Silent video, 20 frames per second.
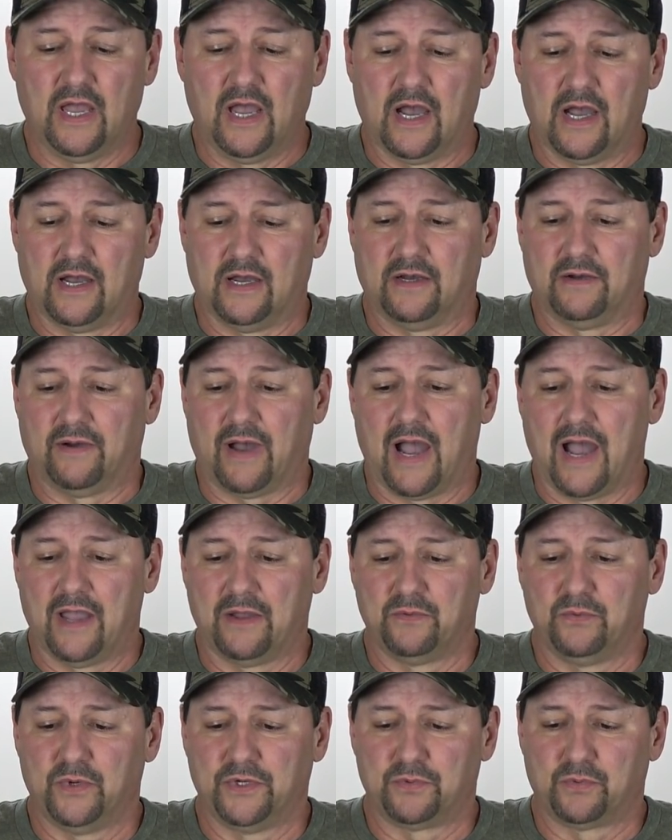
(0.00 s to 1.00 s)
I
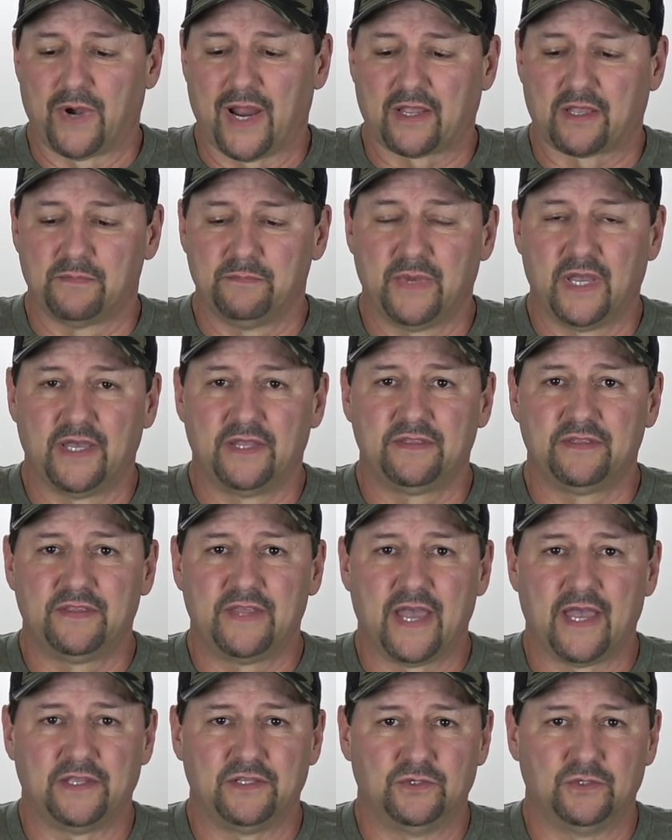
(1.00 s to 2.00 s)
would recommend
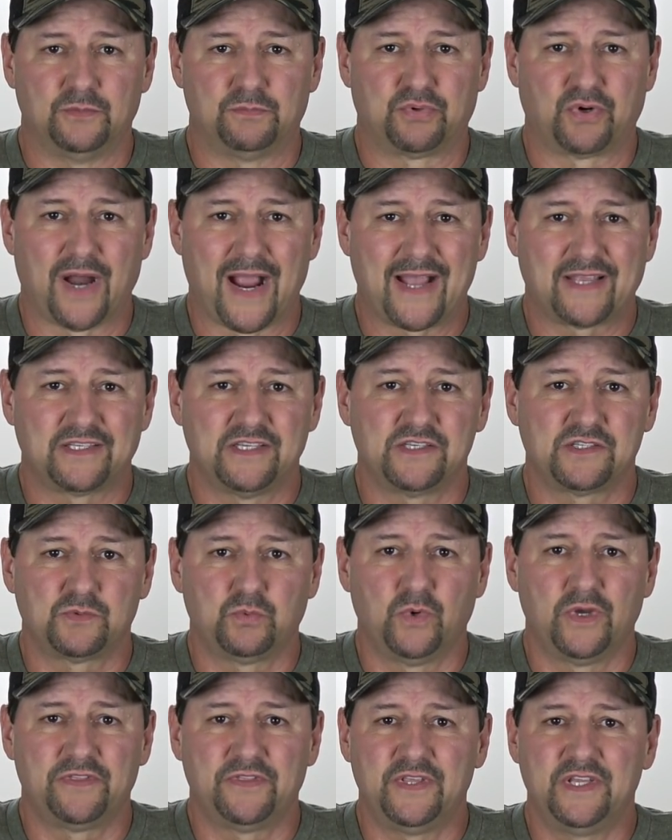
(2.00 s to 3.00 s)
that you practice
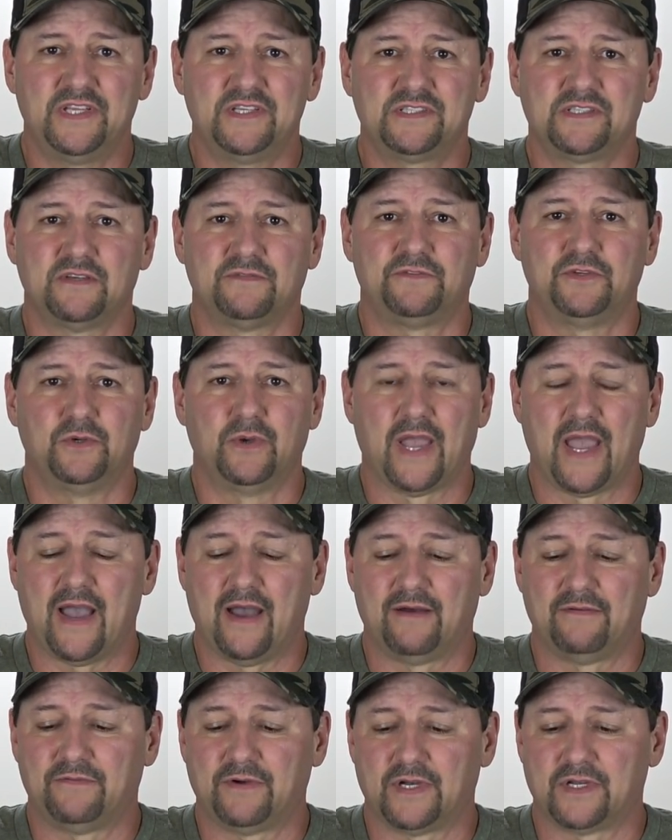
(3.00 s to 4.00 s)
with these. If you
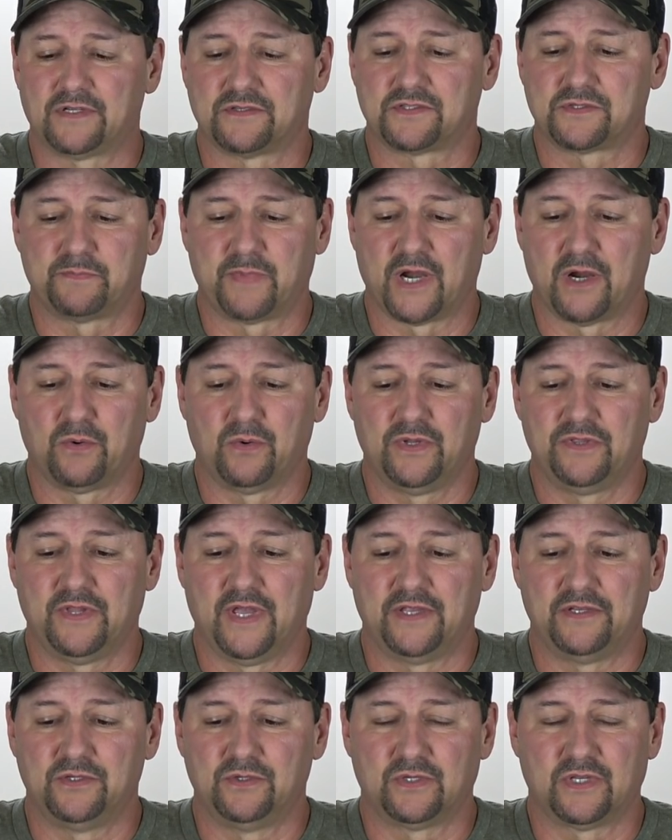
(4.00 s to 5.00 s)
have a spare one
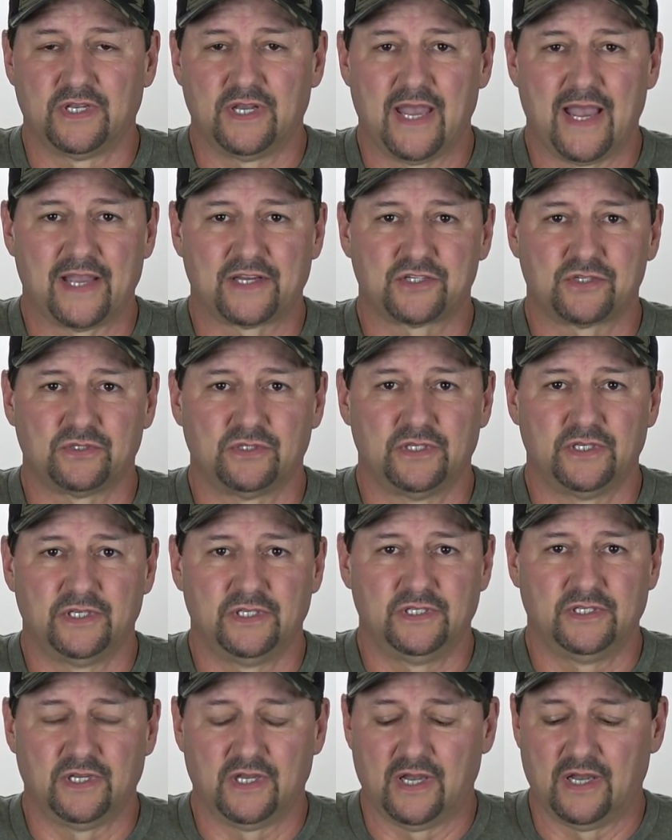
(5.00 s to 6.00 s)
that you could
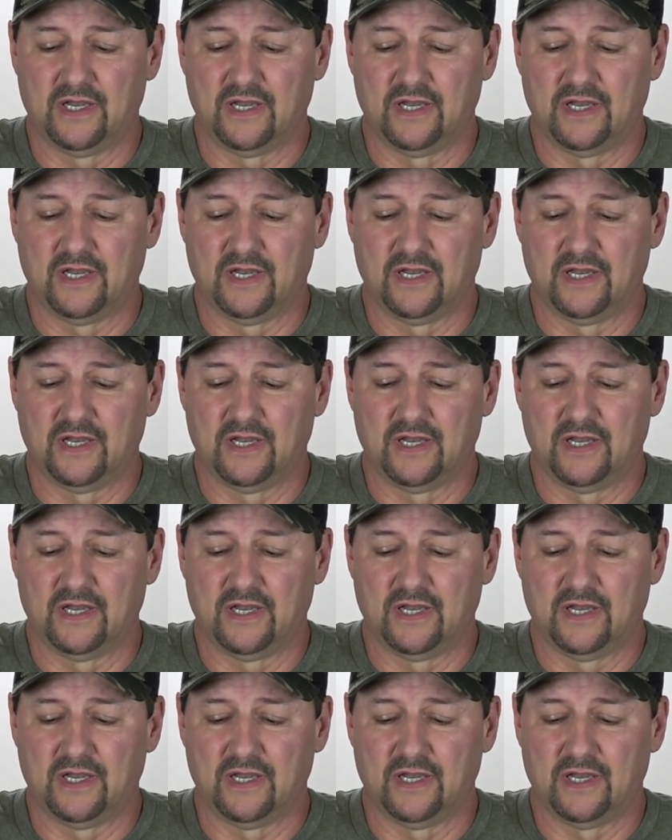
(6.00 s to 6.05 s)
actually